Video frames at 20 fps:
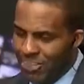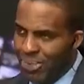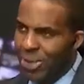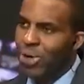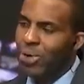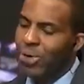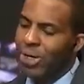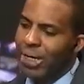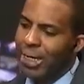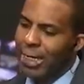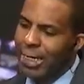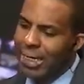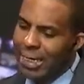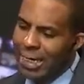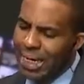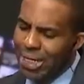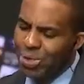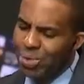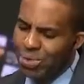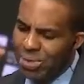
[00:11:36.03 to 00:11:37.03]
Okay.
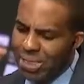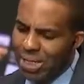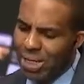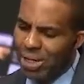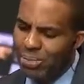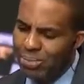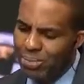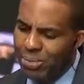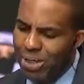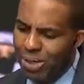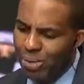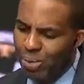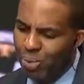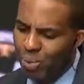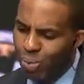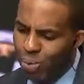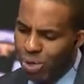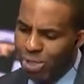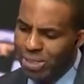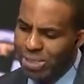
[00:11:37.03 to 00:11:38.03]
Can you tell me
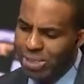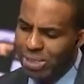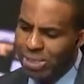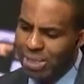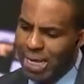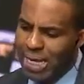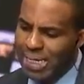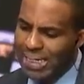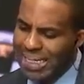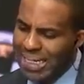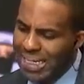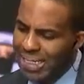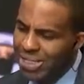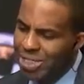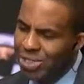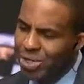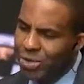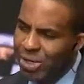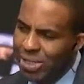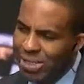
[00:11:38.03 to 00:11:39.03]
what an
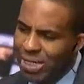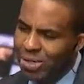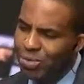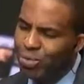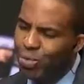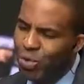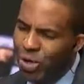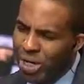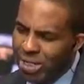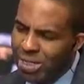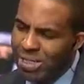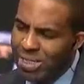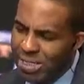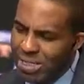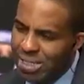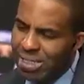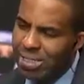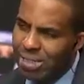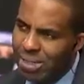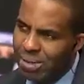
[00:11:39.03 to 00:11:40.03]
integrated rail
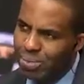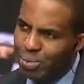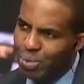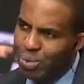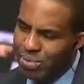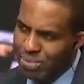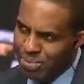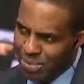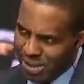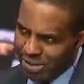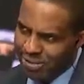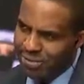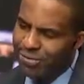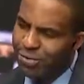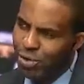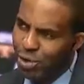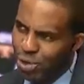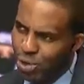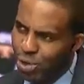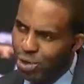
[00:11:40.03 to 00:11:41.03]
system would mean
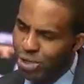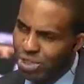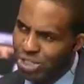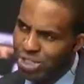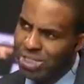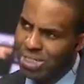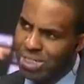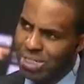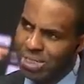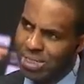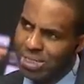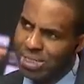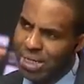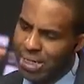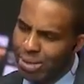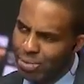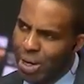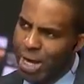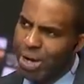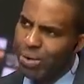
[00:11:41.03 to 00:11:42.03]
for your logistics
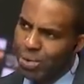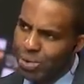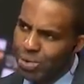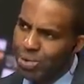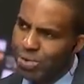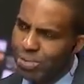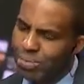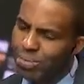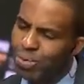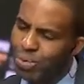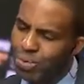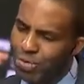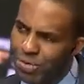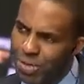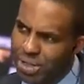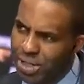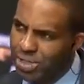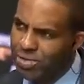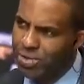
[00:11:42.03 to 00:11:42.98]
and how it would improve things for